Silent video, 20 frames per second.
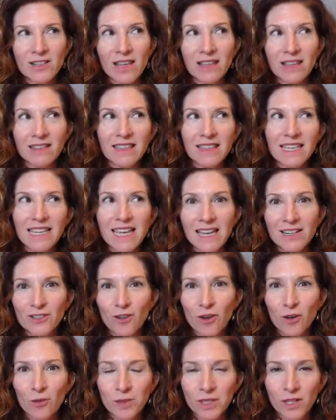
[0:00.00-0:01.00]
the end
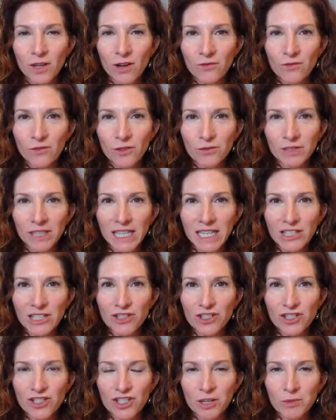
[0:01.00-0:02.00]
all be all for
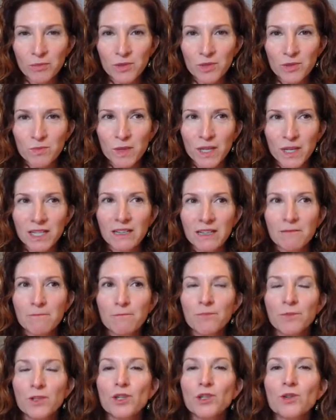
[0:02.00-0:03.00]
relationships, but
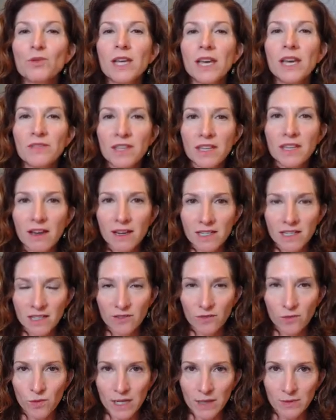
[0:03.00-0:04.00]
you get the idea
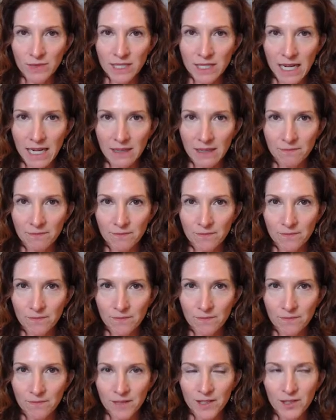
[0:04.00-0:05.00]
of what I'm saying,
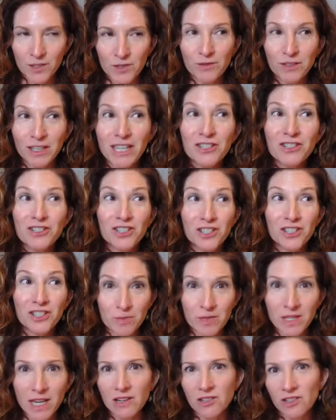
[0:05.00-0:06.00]
because
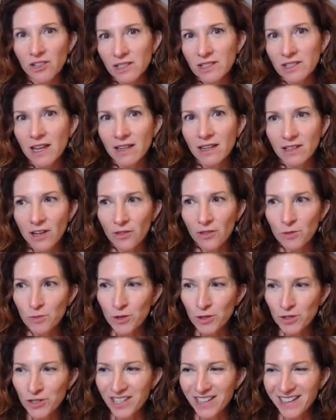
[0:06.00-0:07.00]
relationships actually take another
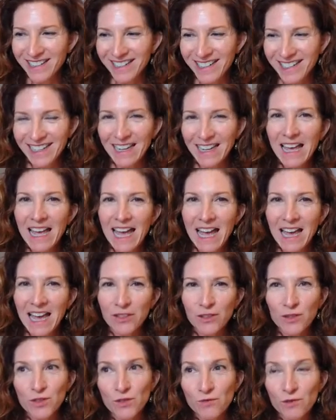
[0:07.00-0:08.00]
person
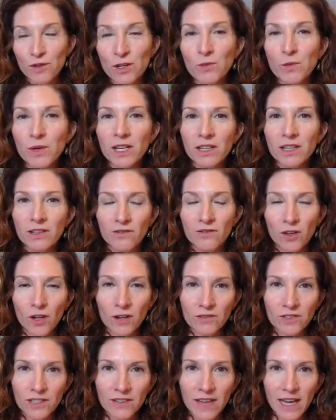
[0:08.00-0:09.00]
and there's free will
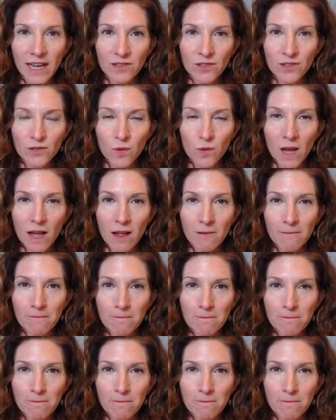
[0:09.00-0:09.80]
involved in that as well.